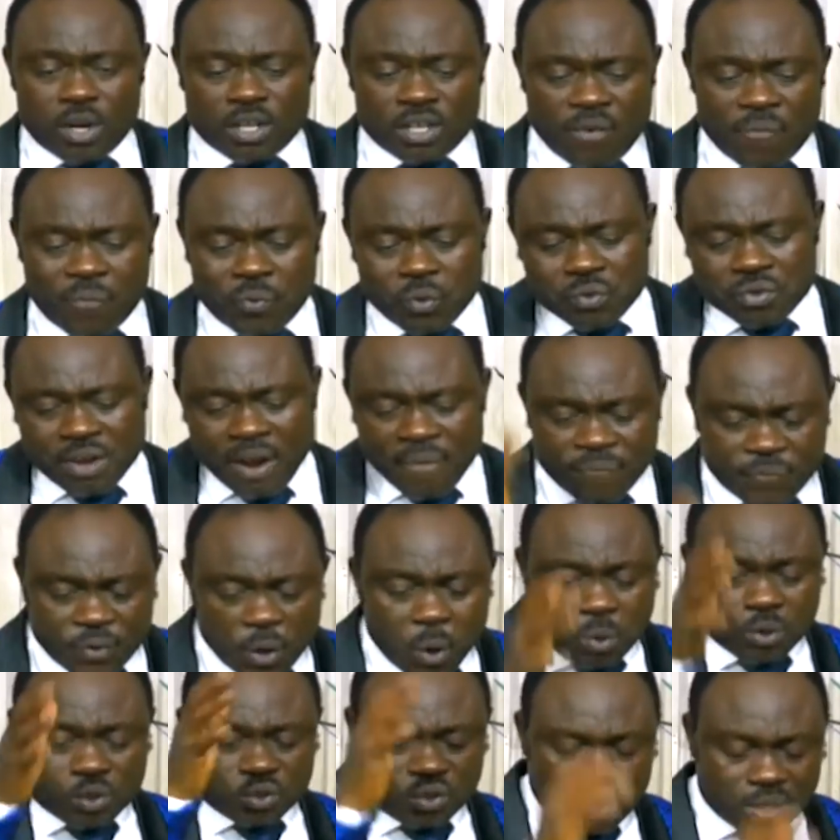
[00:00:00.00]
If we
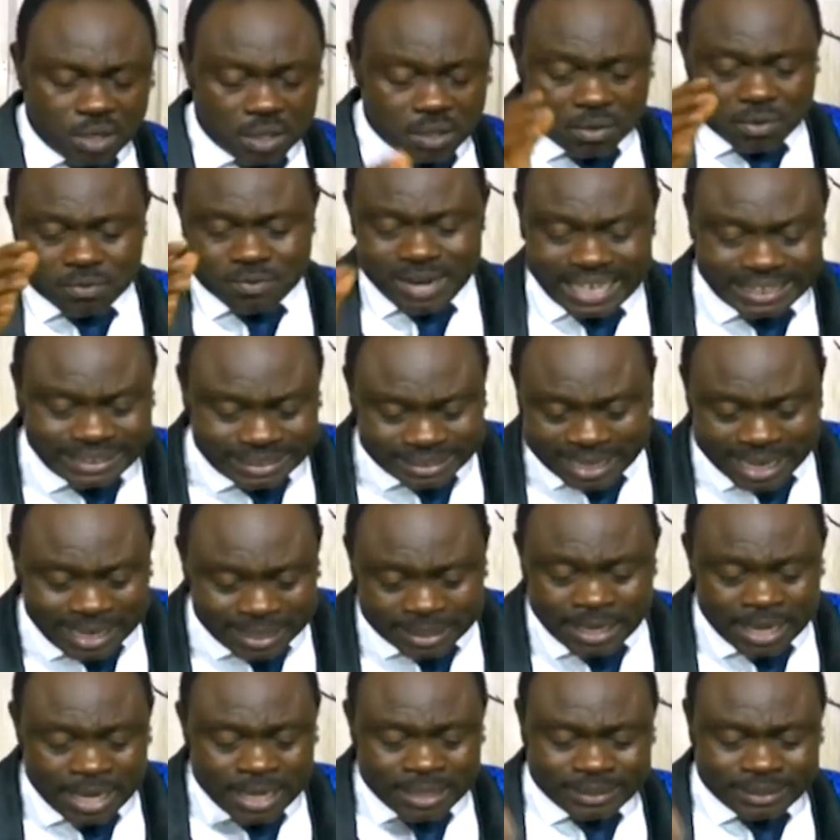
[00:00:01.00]
refuse to do the right thing,